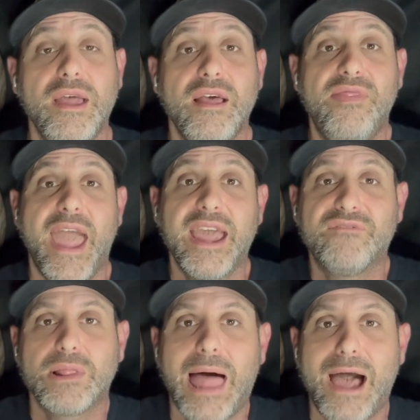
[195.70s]
They
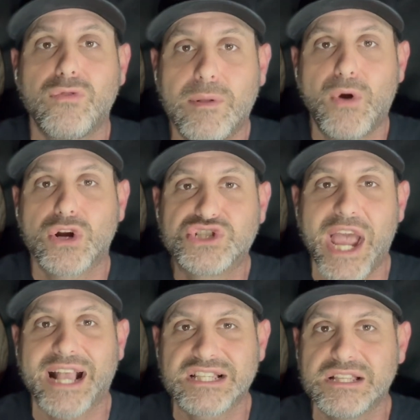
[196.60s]
have allowed Lamar
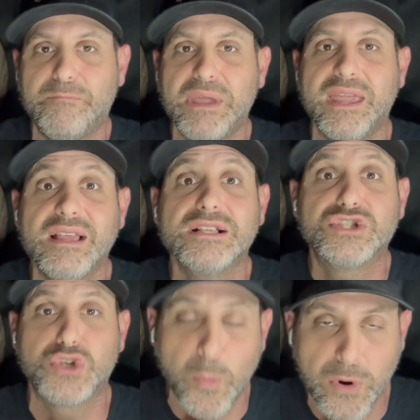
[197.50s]
Jackson to be
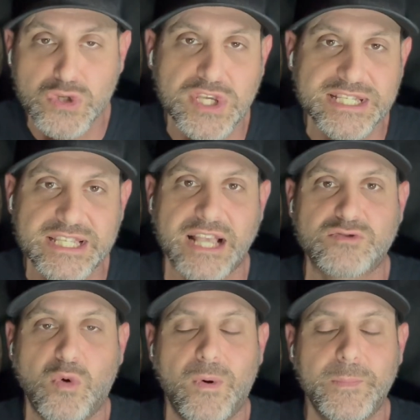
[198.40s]
super
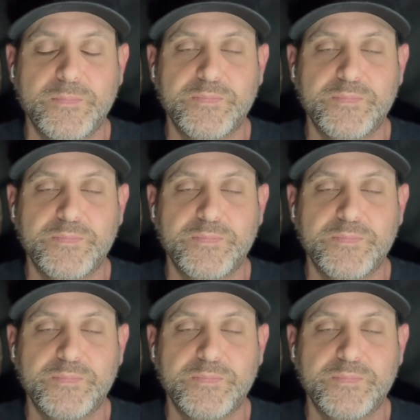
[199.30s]
successful.